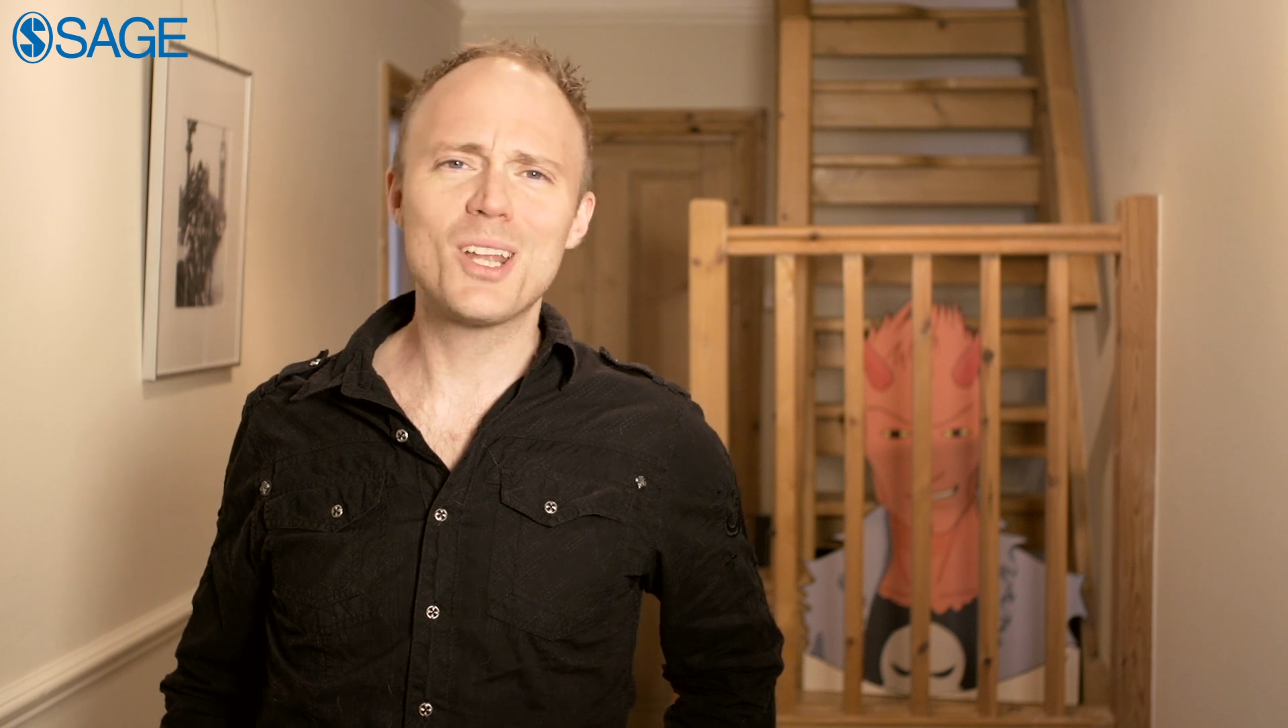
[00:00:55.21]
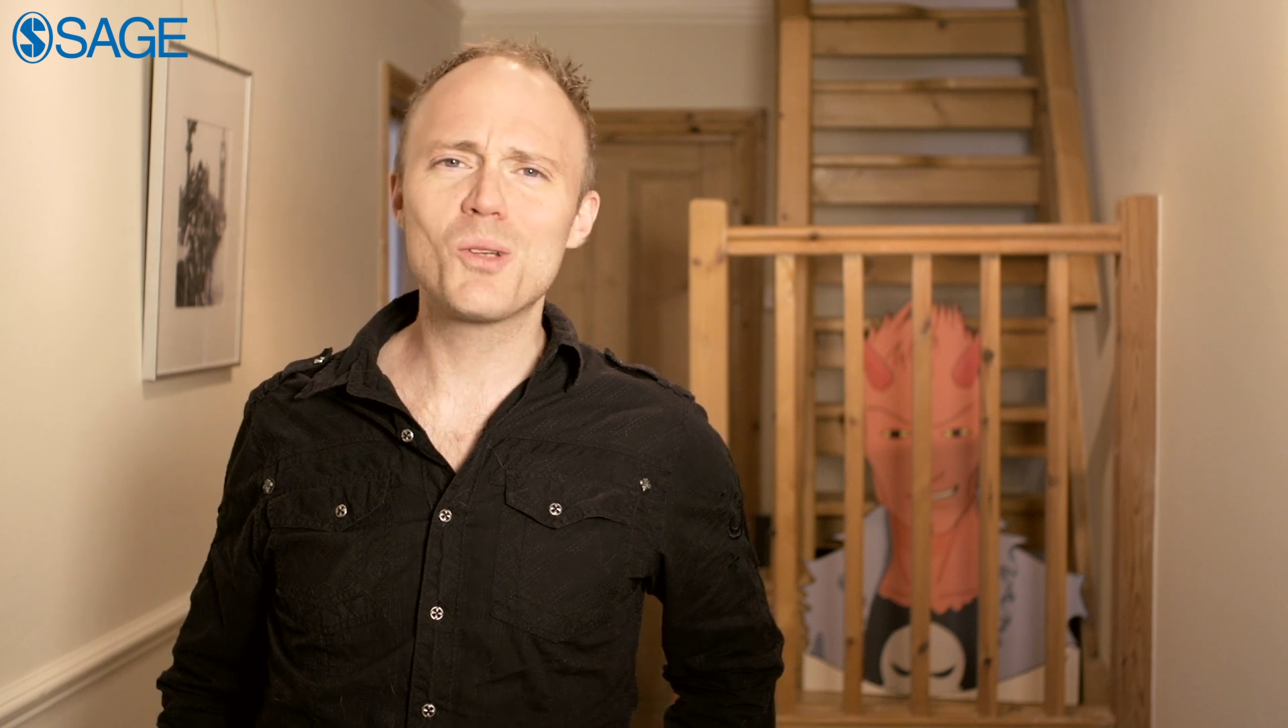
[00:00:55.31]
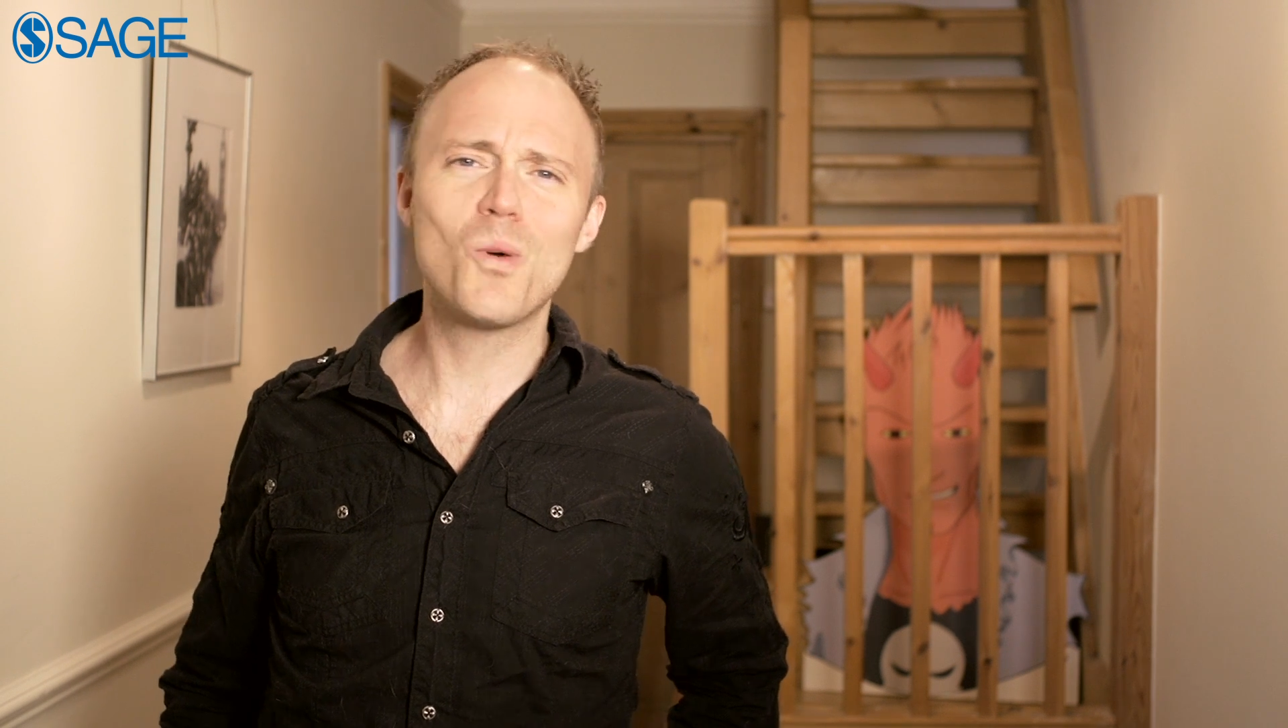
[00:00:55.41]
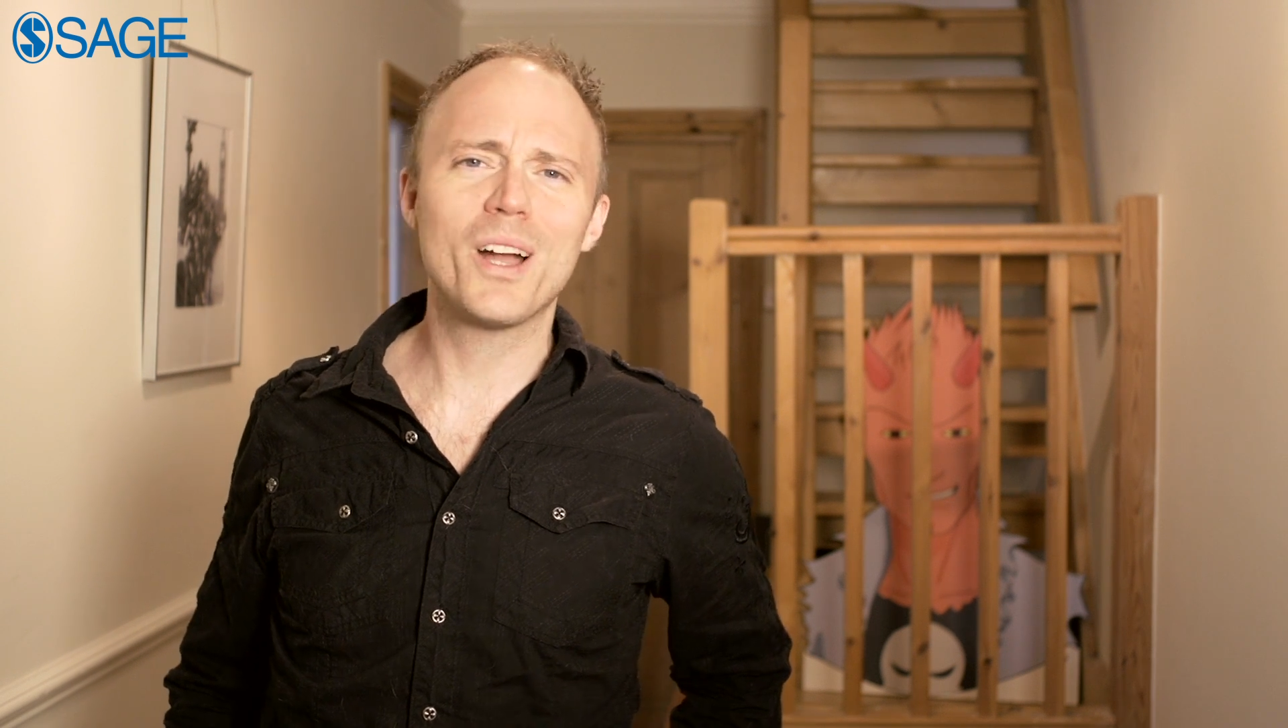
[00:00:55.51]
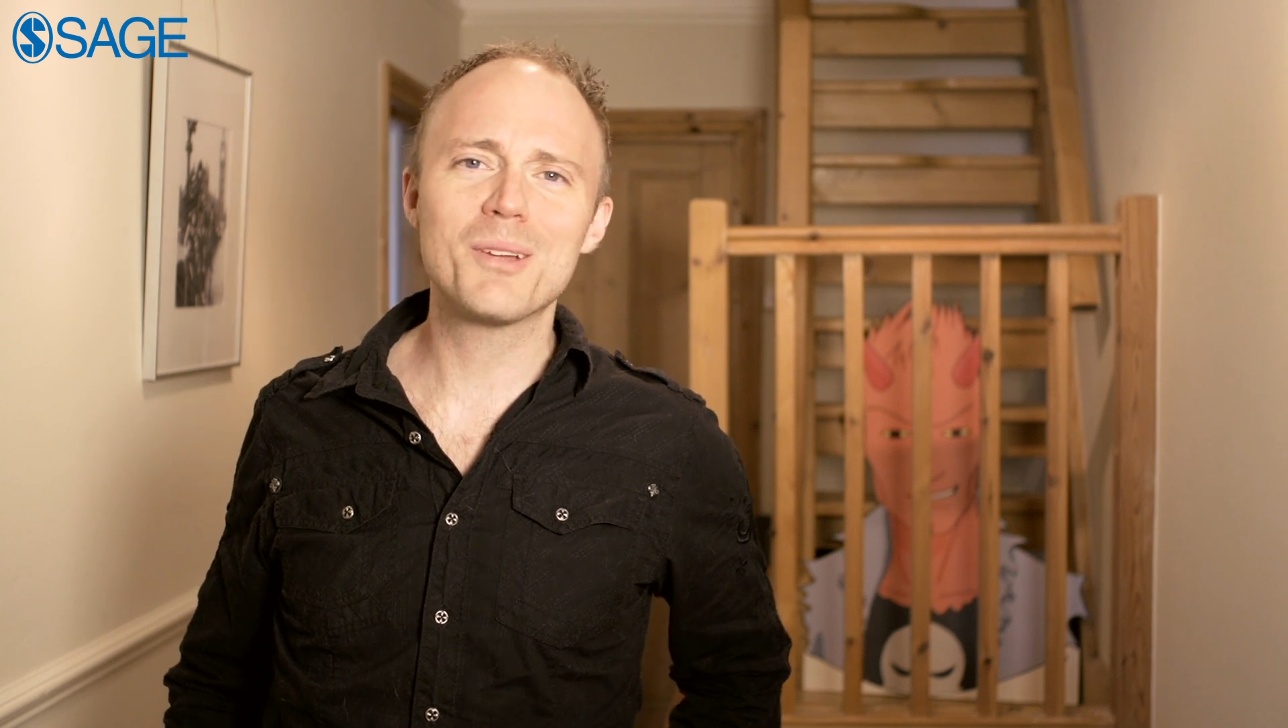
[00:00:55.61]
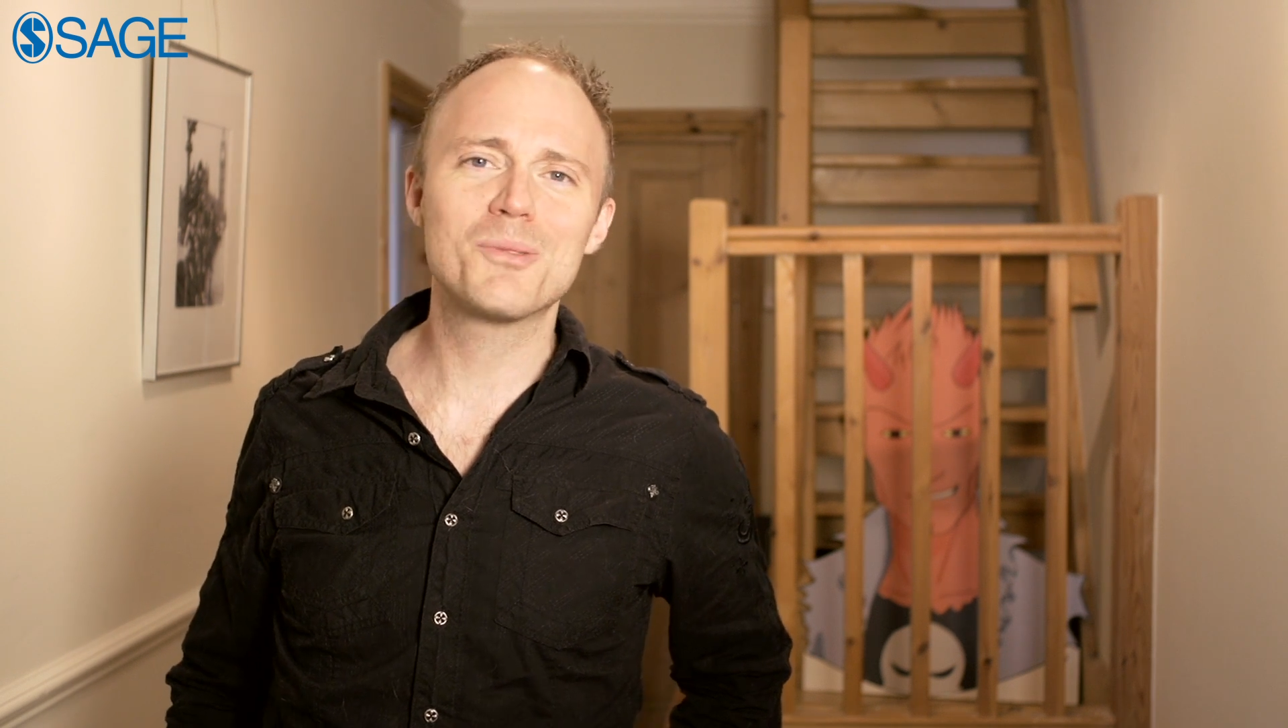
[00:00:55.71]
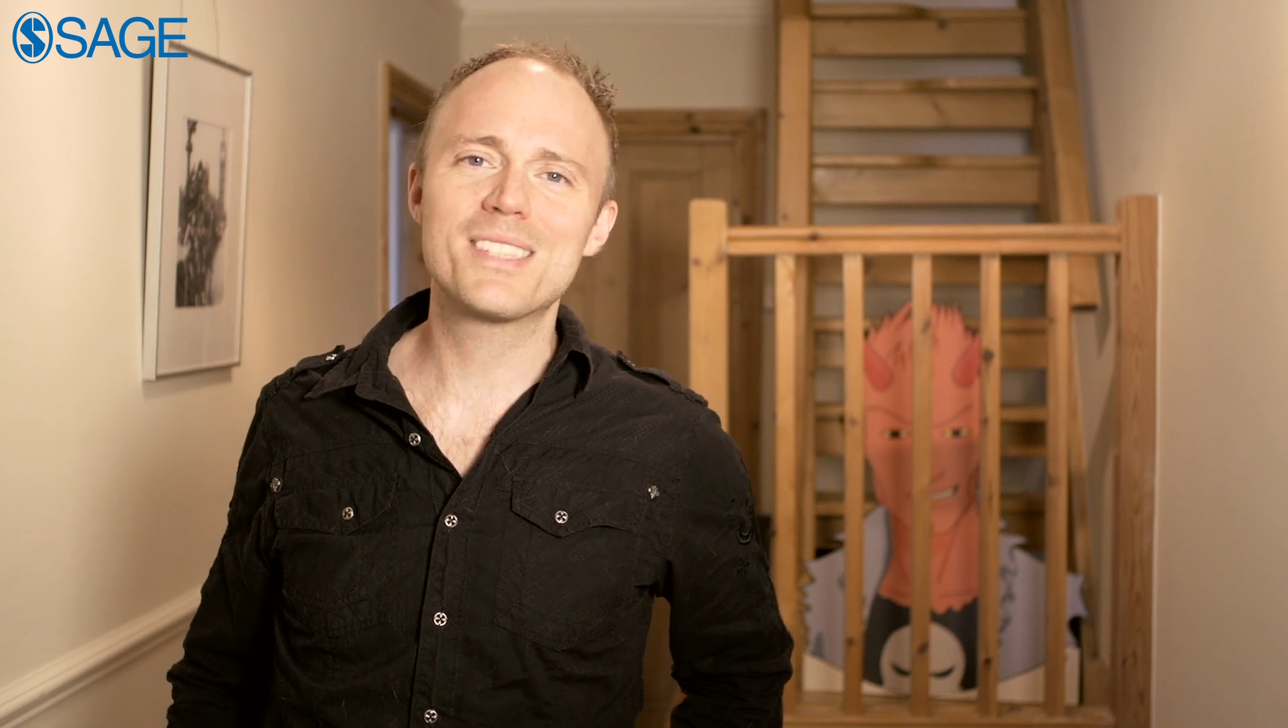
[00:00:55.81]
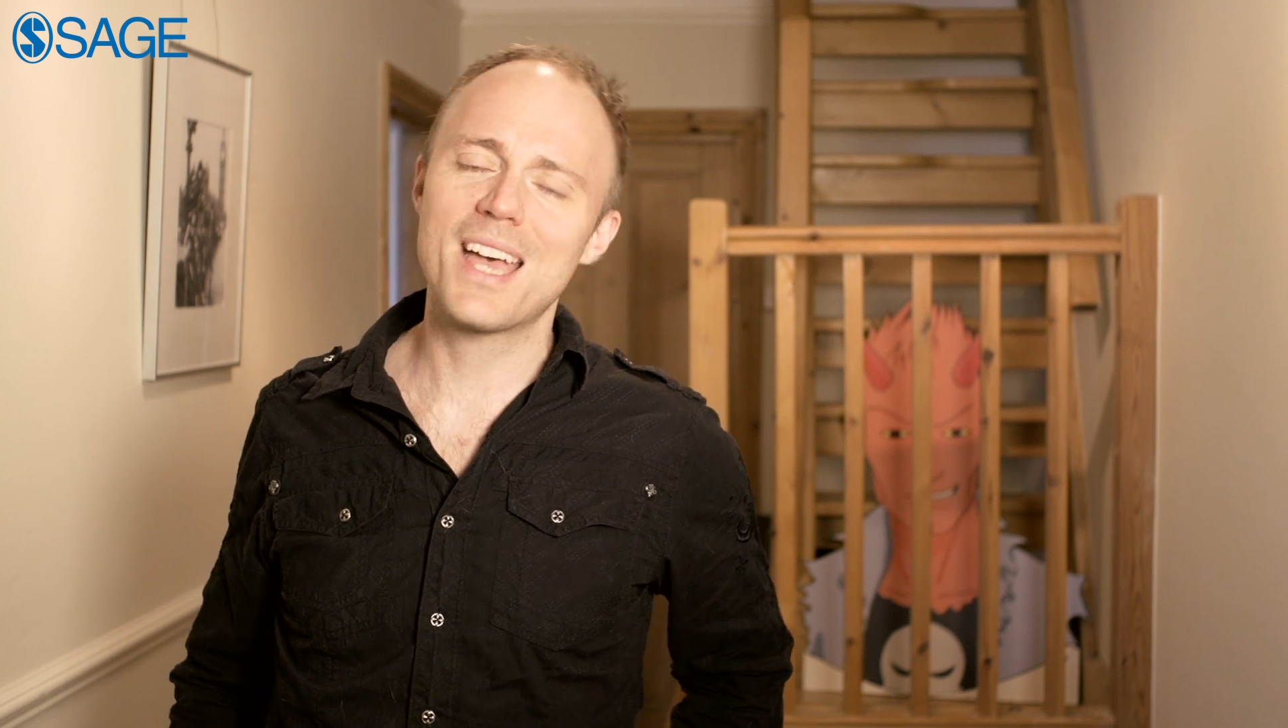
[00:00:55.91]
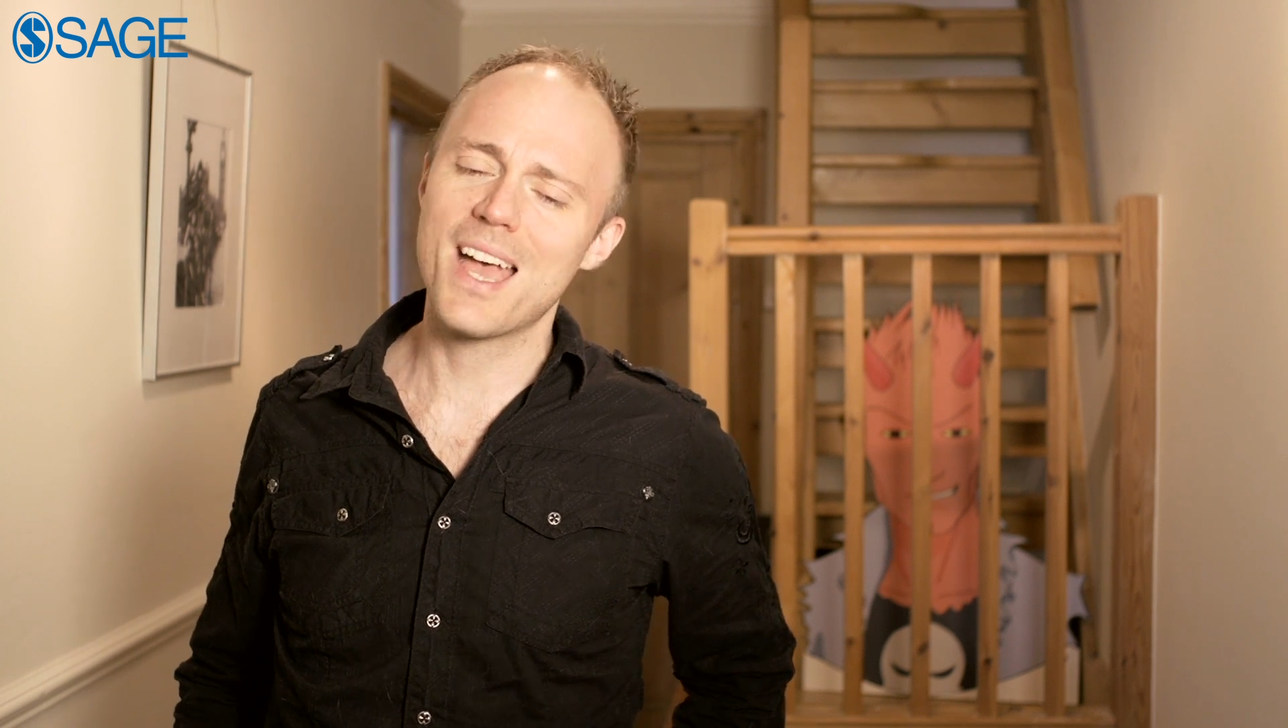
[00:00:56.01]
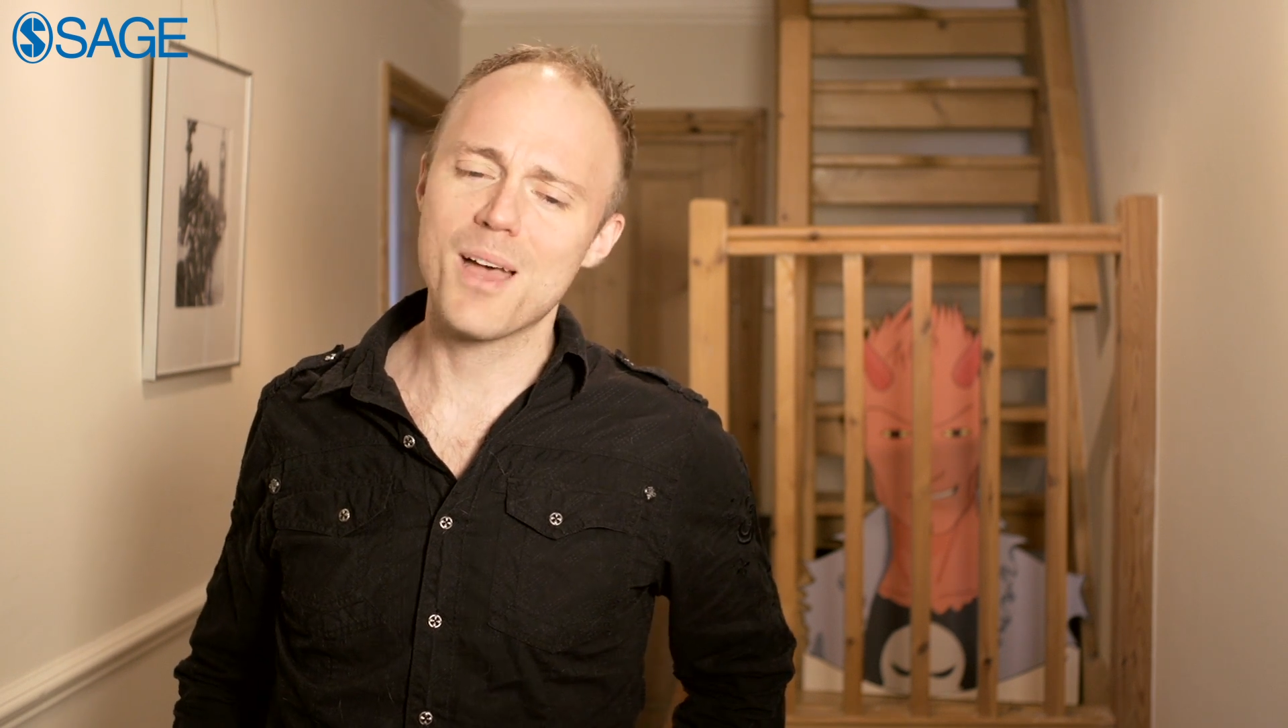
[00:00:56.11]
know why it
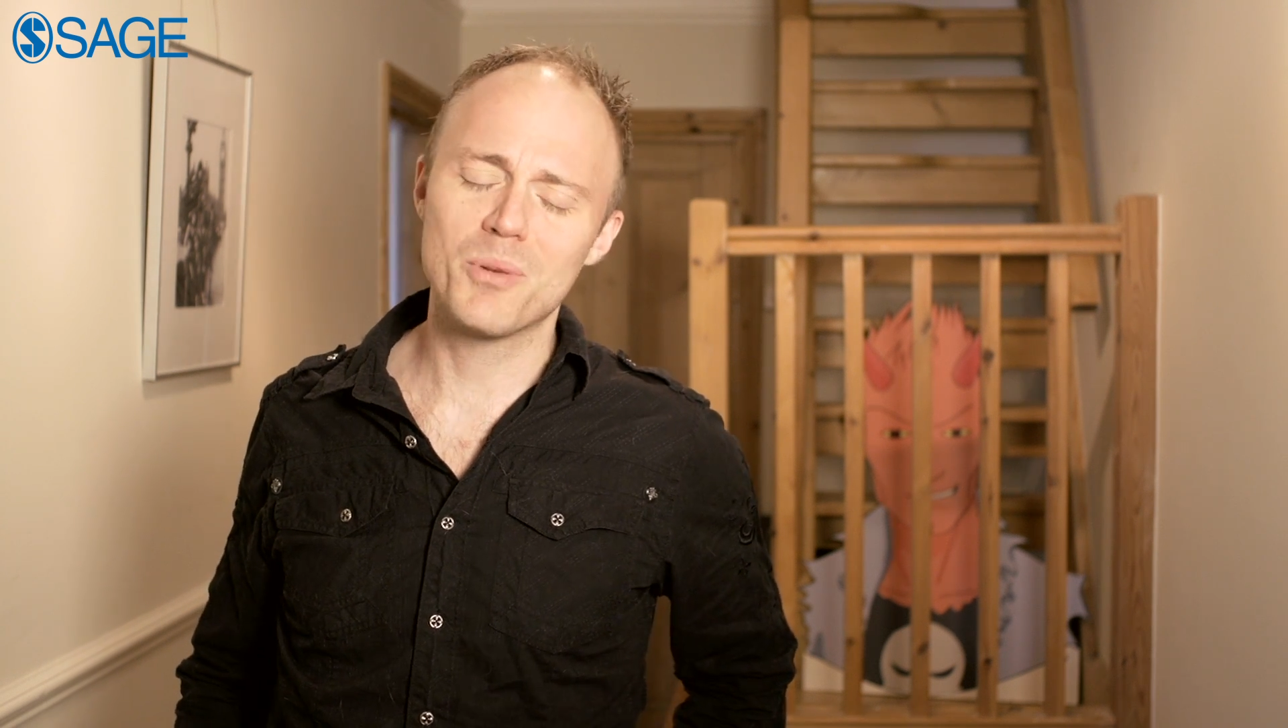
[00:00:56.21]
was there,